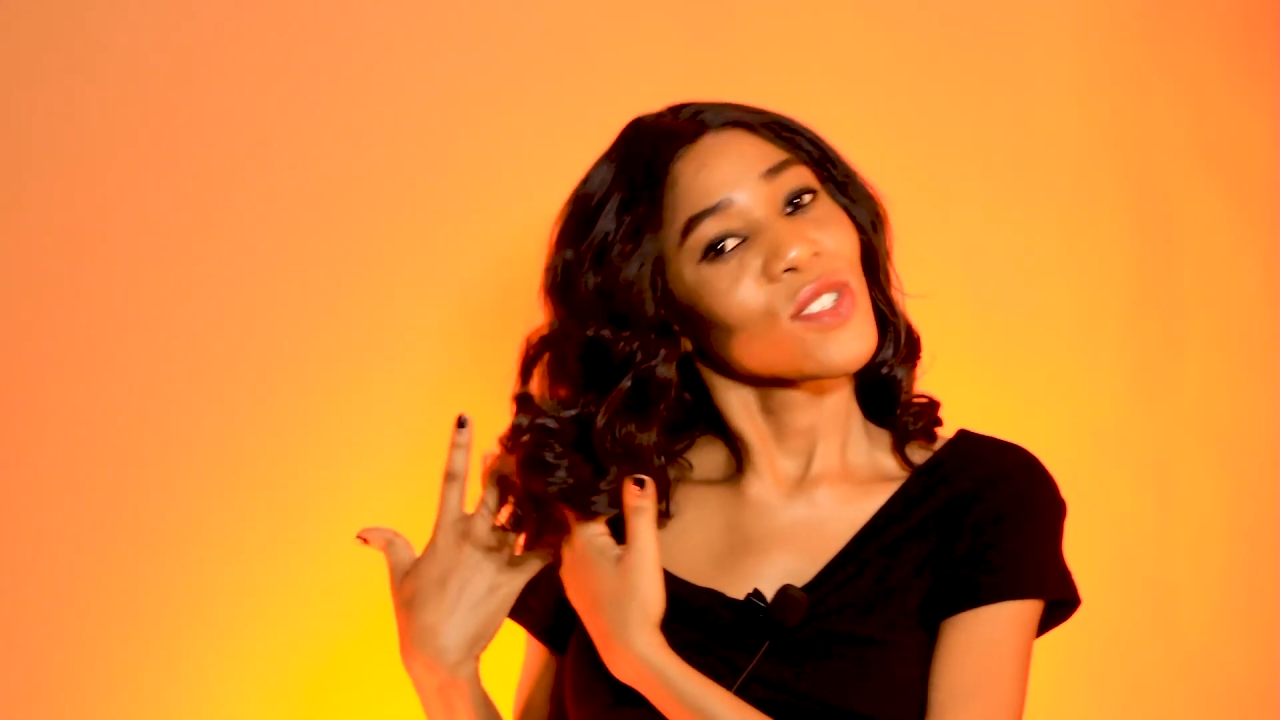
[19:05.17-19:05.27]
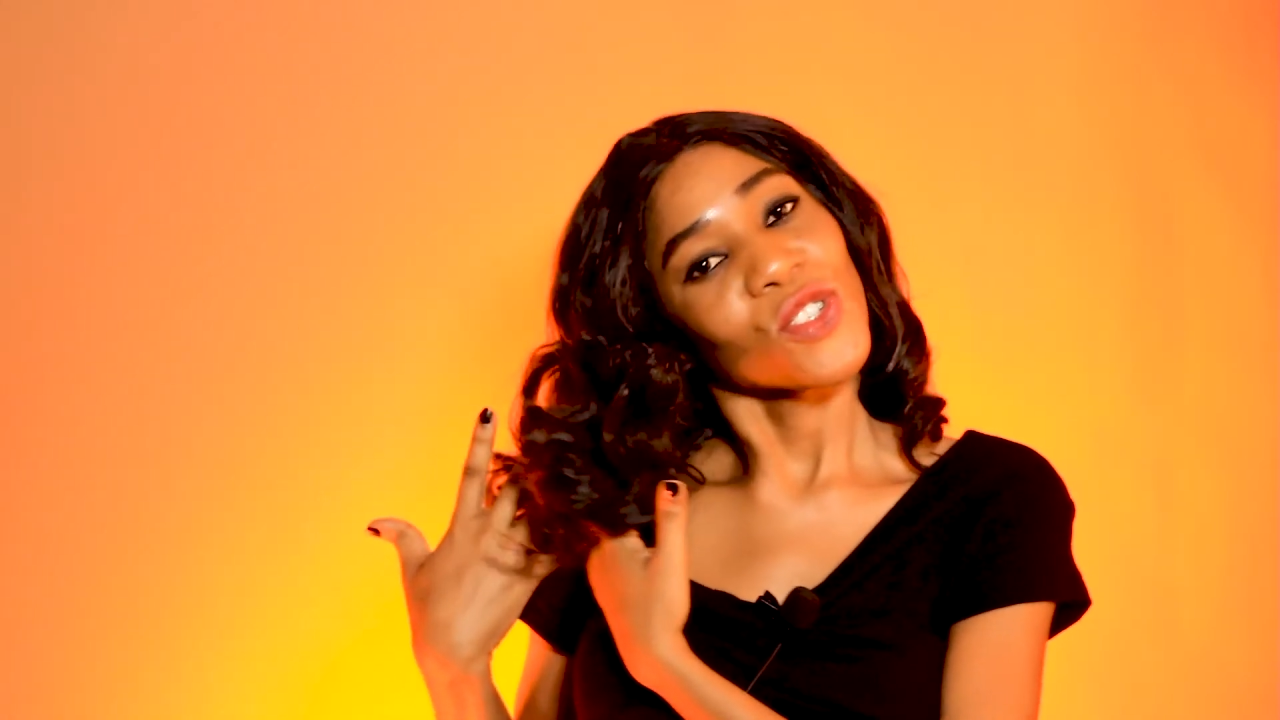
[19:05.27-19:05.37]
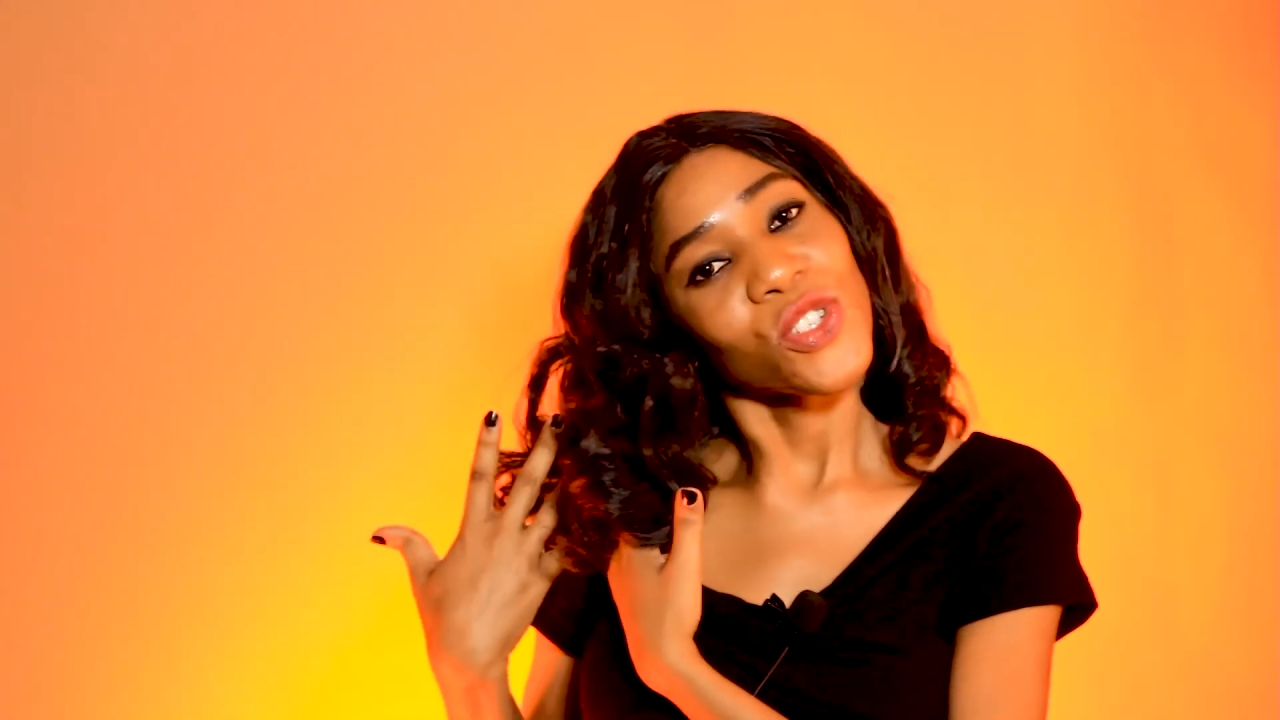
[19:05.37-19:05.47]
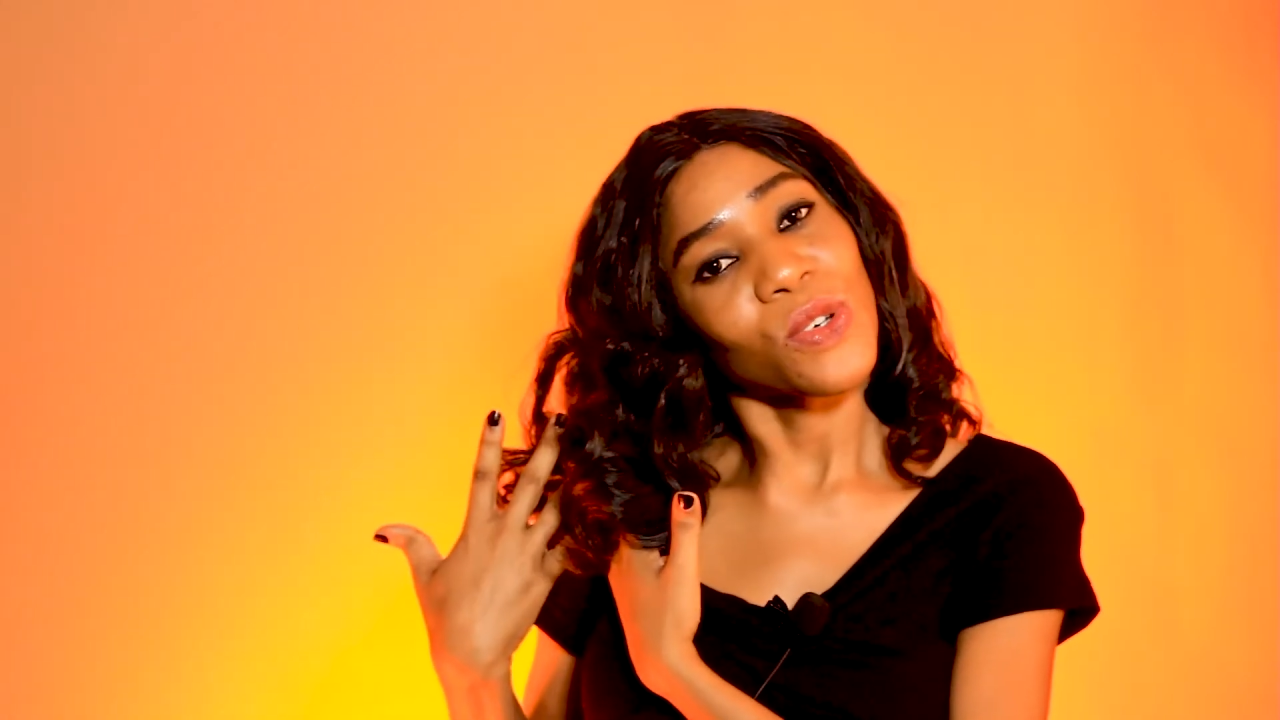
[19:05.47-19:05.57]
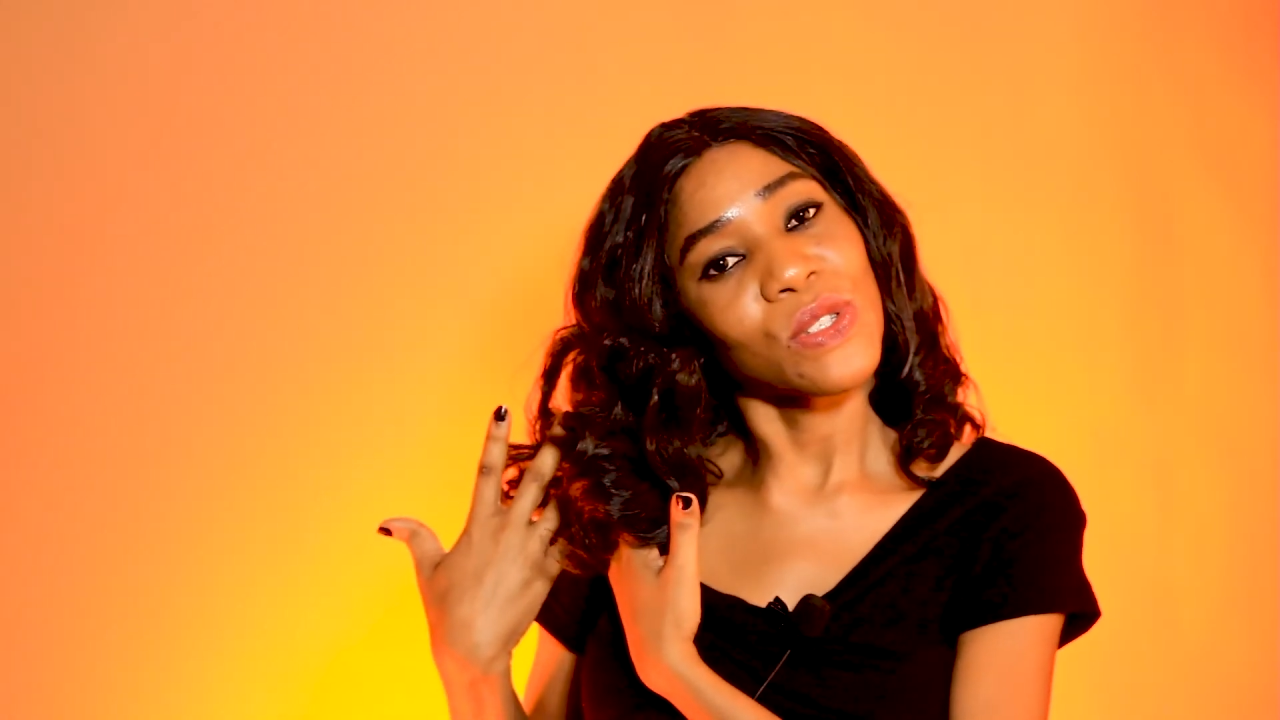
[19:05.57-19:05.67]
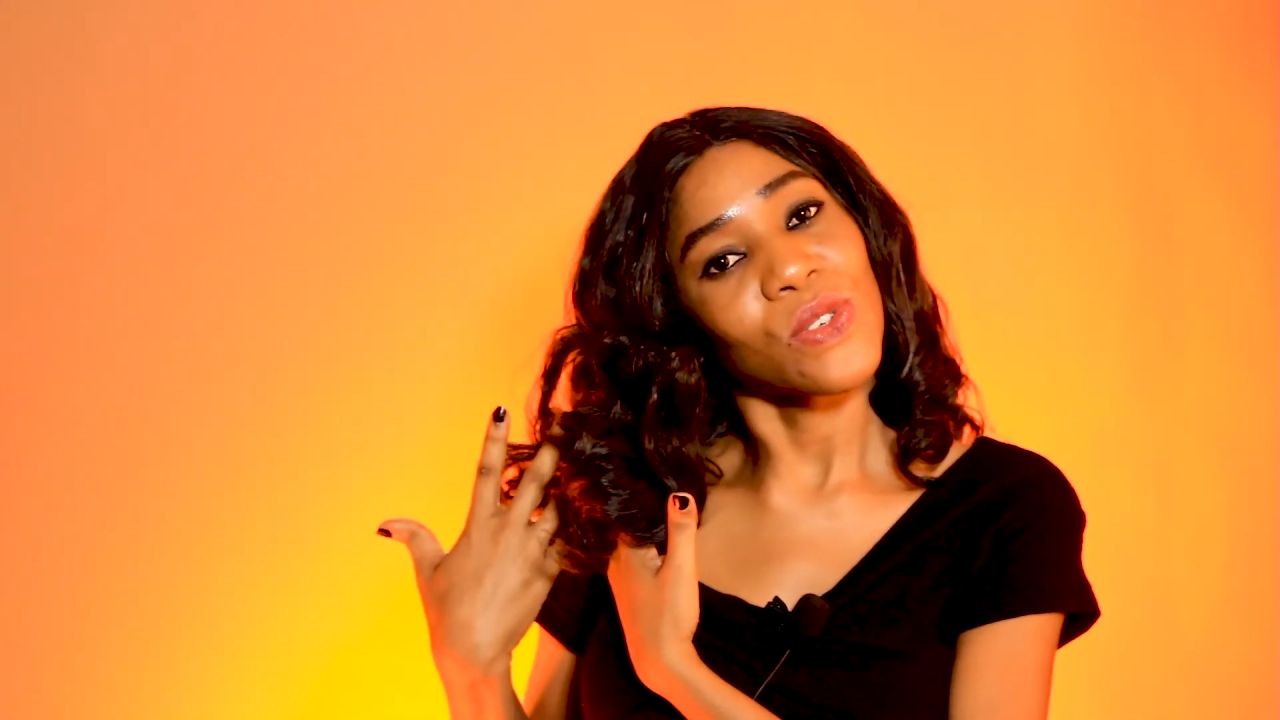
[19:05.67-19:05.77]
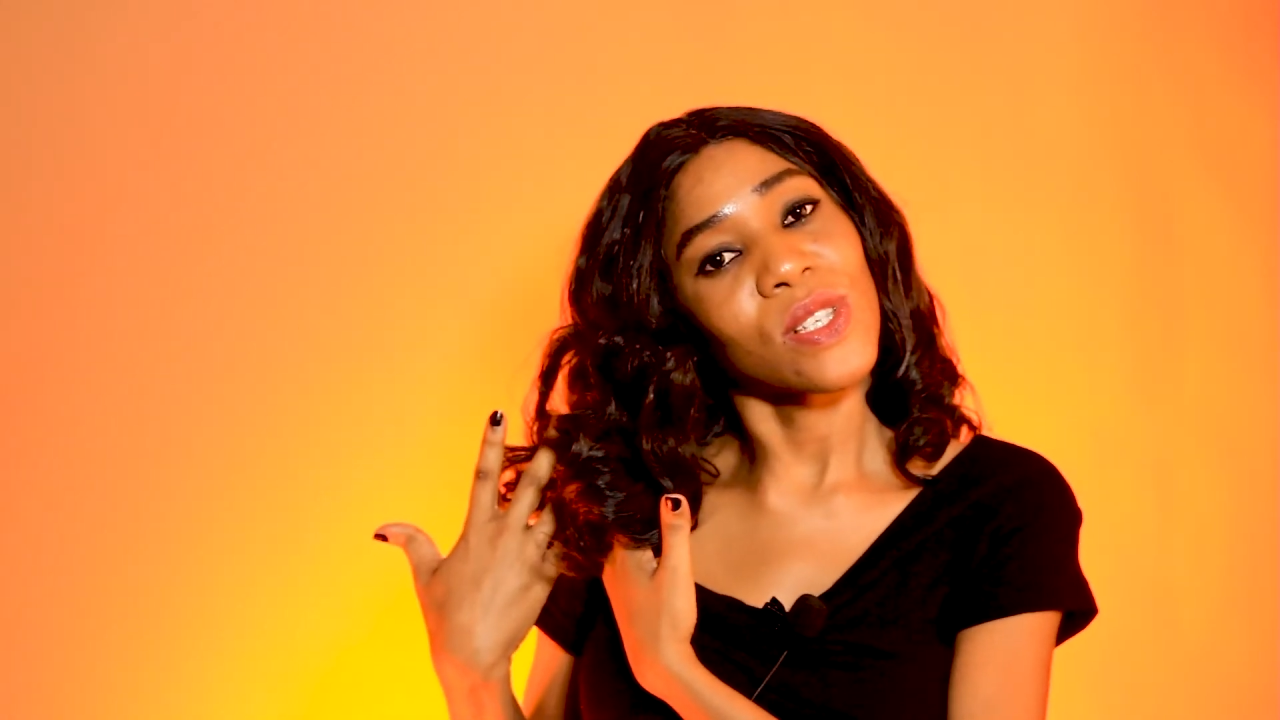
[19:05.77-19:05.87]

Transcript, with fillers: showed you